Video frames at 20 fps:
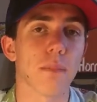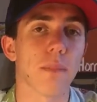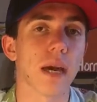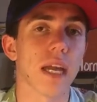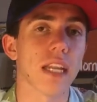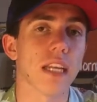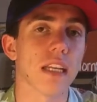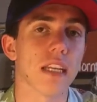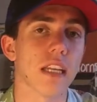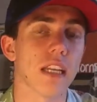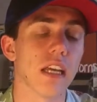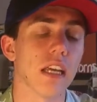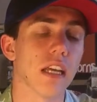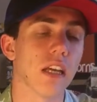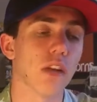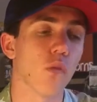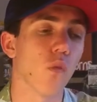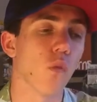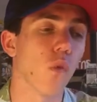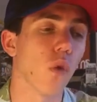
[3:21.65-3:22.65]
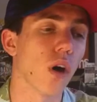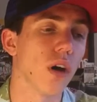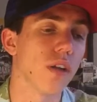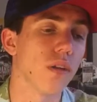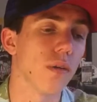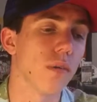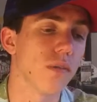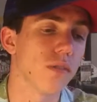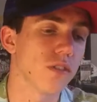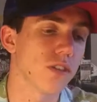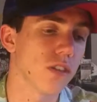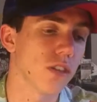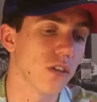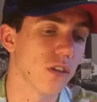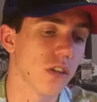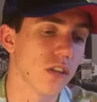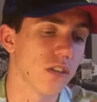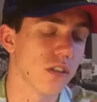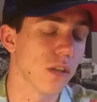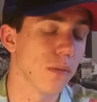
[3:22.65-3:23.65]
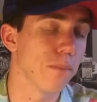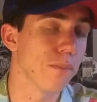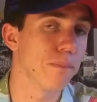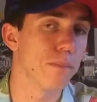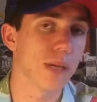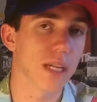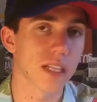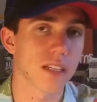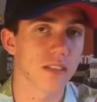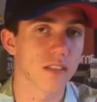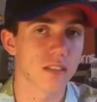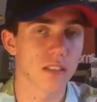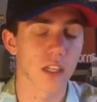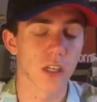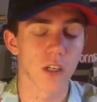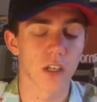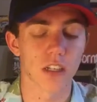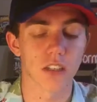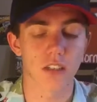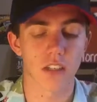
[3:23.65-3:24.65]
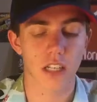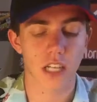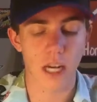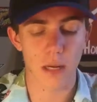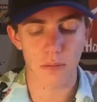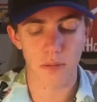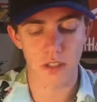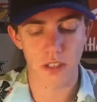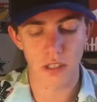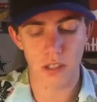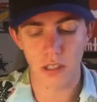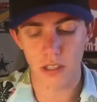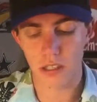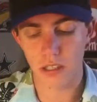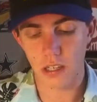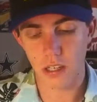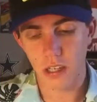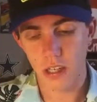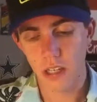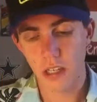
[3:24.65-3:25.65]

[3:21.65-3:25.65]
Petty did it in one series, the biggest series, the Cup Series.